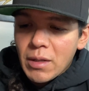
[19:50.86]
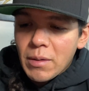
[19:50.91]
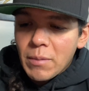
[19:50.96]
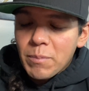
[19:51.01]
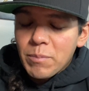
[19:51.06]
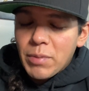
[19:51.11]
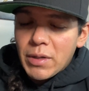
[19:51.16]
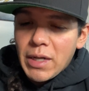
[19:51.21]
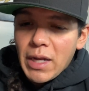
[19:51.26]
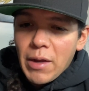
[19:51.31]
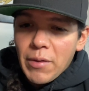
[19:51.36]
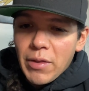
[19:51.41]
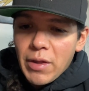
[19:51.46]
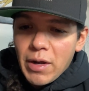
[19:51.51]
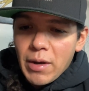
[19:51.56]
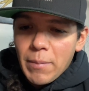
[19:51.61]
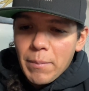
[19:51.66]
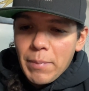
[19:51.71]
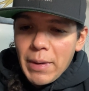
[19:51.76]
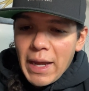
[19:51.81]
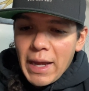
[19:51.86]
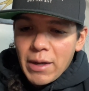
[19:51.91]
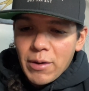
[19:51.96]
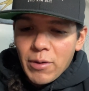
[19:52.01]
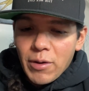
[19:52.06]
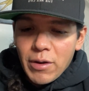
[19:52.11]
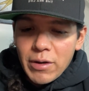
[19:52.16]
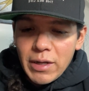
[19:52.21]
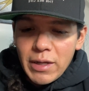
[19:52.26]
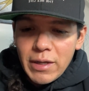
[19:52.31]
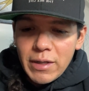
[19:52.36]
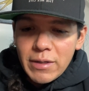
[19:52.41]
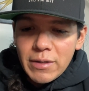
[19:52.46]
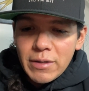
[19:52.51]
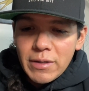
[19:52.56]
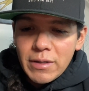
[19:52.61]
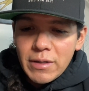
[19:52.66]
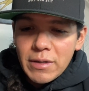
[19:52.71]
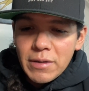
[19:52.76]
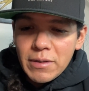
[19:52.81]
But now that I'm back on it,
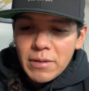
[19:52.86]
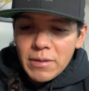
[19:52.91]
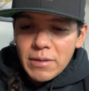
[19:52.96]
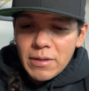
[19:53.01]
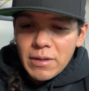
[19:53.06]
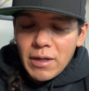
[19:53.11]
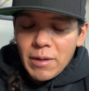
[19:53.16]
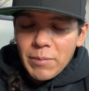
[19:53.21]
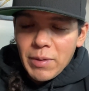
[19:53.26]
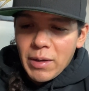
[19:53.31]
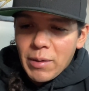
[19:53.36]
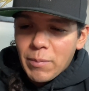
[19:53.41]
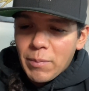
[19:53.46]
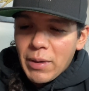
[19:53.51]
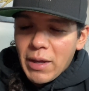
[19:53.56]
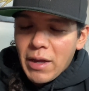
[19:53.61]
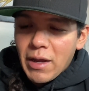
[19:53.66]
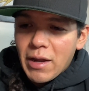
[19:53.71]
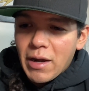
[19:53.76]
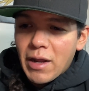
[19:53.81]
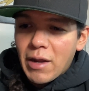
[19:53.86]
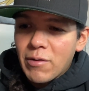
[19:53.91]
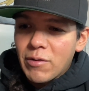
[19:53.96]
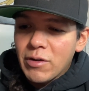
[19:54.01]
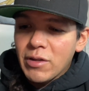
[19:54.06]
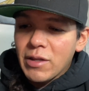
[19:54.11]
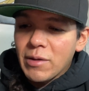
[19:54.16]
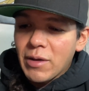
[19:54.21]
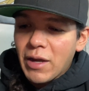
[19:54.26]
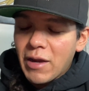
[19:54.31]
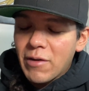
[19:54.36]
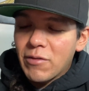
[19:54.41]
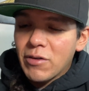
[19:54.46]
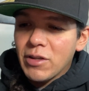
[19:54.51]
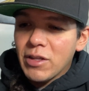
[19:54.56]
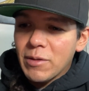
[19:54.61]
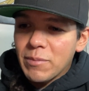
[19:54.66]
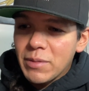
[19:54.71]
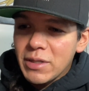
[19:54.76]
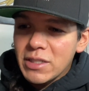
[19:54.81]
I'm like, man, I
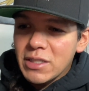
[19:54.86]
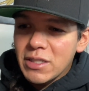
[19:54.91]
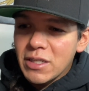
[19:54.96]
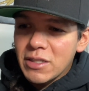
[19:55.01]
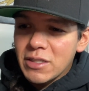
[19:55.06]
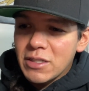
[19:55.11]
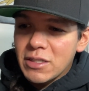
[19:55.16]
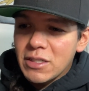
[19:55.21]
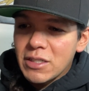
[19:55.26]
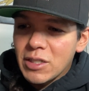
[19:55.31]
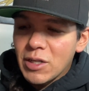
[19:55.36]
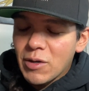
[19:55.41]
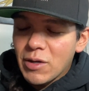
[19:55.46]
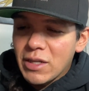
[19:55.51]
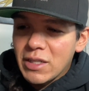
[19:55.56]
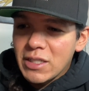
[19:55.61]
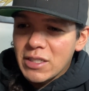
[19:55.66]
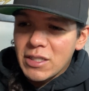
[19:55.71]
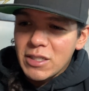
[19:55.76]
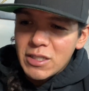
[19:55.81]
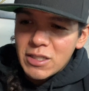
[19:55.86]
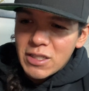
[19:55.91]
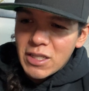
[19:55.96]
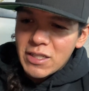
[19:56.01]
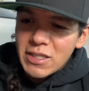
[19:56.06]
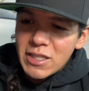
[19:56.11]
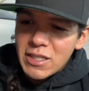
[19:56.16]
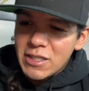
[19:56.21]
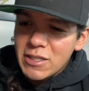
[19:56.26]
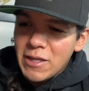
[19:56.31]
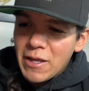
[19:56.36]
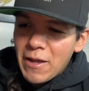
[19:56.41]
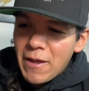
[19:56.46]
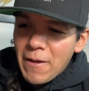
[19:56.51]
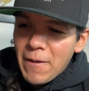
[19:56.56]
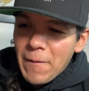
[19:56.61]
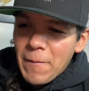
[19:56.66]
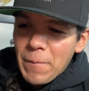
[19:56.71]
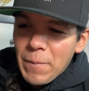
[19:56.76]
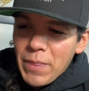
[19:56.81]
really miss this. This is
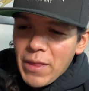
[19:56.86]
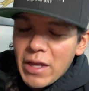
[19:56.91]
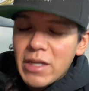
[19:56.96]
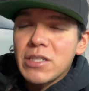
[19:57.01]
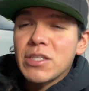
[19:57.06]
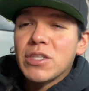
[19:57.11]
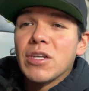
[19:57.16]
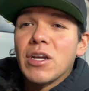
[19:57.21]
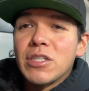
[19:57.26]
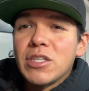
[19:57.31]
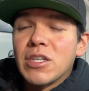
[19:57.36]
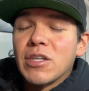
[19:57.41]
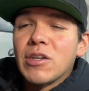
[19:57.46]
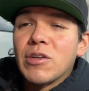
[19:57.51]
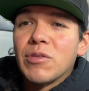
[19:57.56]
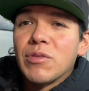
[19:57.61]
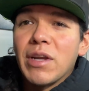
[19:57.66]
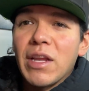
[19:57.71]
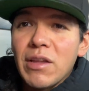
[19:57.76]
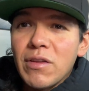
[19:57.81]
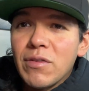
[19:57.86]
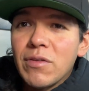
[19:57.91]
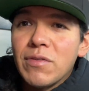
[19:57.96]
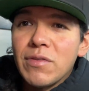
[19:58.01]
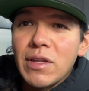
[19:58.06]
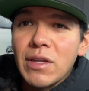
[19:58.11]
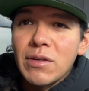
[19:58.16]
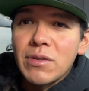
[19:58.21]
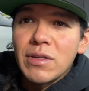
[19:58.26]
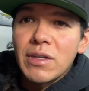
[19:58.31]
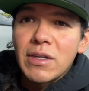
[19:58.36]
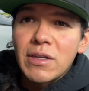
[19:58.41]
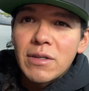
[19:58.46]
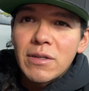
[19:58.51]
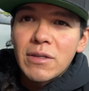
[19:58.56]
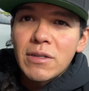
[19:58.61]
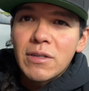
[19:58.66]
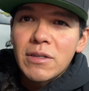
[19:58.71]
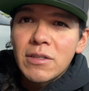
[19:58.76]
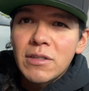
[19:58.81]
such a great feeling
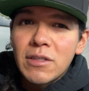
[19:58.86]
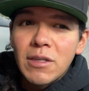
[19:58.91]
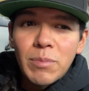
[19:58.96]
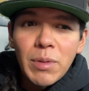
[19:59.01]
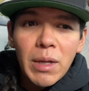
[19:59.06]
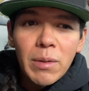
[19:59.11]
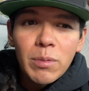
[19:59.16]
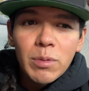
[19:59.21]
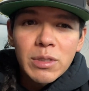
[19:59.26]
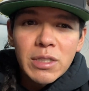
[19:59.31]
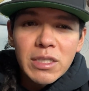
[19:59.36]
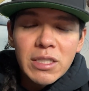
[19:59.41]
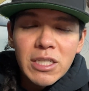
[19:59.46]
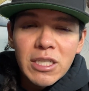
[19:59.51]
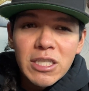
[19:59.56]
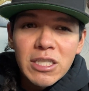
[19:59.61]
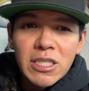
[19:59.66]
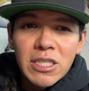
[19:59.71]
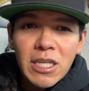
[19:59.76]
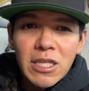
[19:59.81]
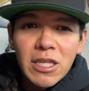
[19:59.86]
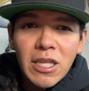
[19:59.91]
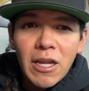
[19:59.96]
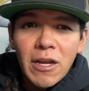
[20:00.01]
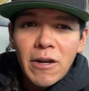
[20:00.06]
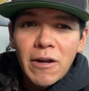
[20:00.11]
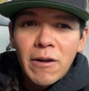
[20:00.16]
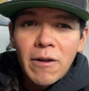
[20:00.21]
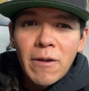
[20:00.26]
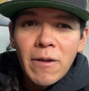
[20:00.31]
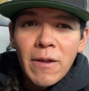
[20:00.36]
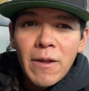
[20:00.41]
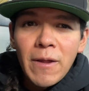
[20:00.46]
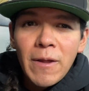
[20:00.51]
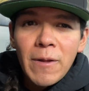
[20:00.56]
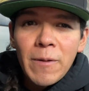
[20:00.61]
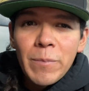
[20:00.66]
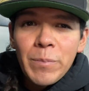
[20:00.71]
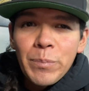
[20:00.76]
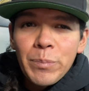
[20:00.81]
to be able just to sit there
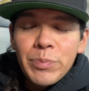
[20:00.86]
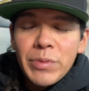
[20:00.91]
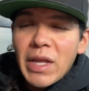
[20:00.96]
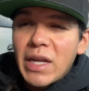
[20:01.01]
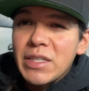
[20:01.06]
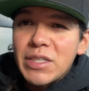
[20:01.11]
and